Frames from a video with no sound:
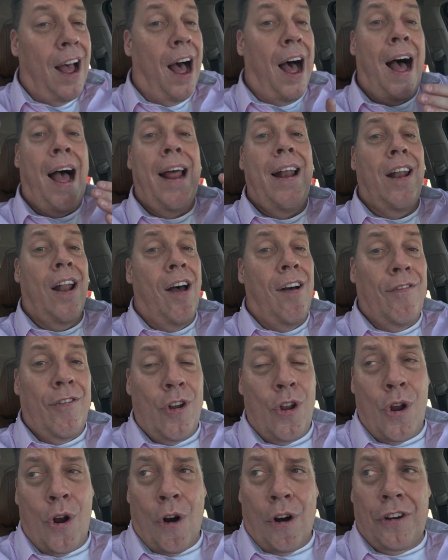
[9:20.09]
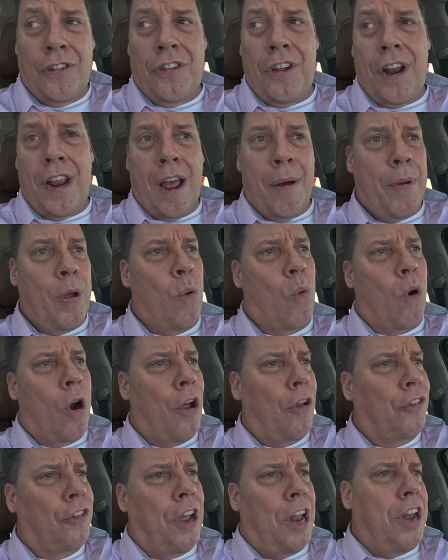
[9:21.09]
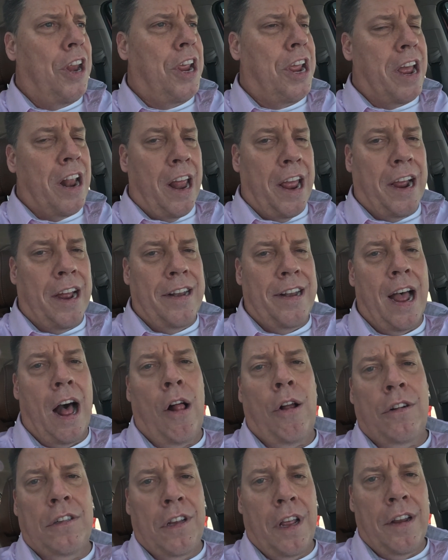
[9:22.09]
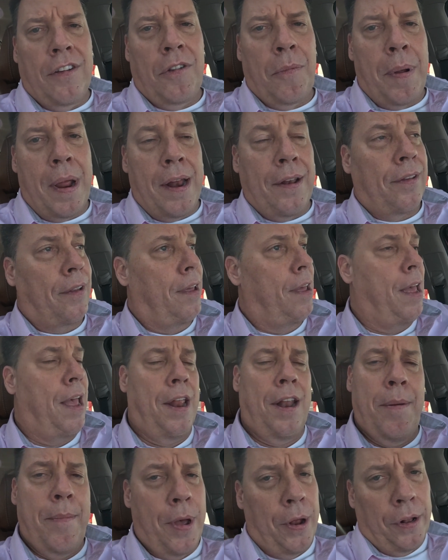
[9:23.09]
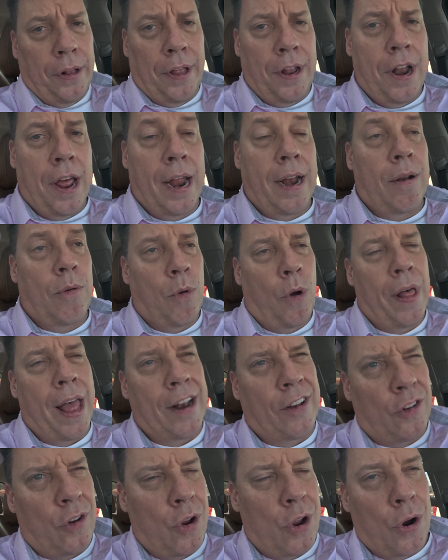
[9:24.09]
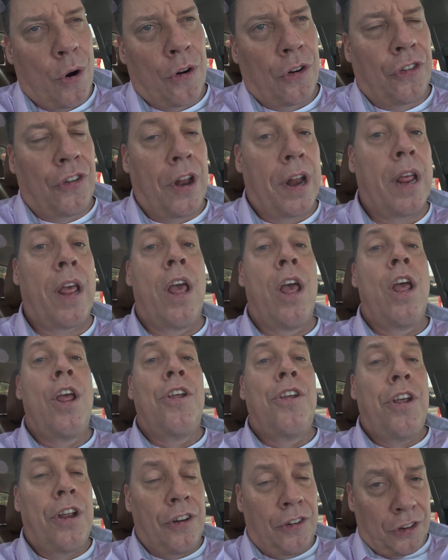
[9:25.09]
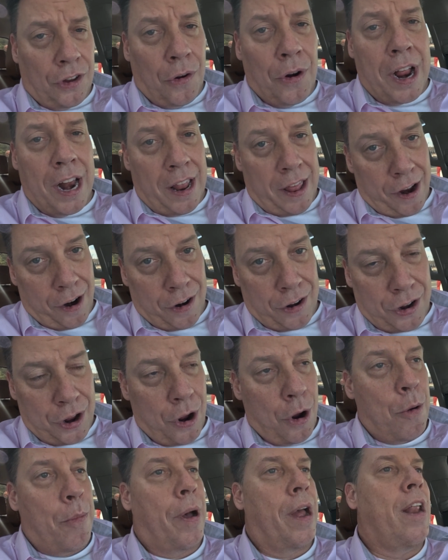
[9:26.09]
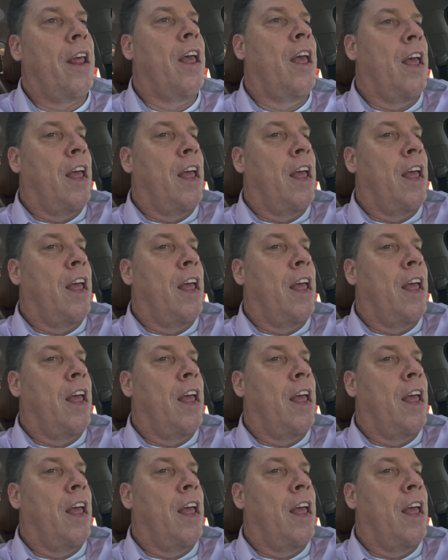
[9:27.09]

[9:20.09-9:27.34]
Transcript: I love New York City. I mean, where else can you get like a dollar slice of pizza in the middle of the night? Well, that's New York City. You can still get it here too, but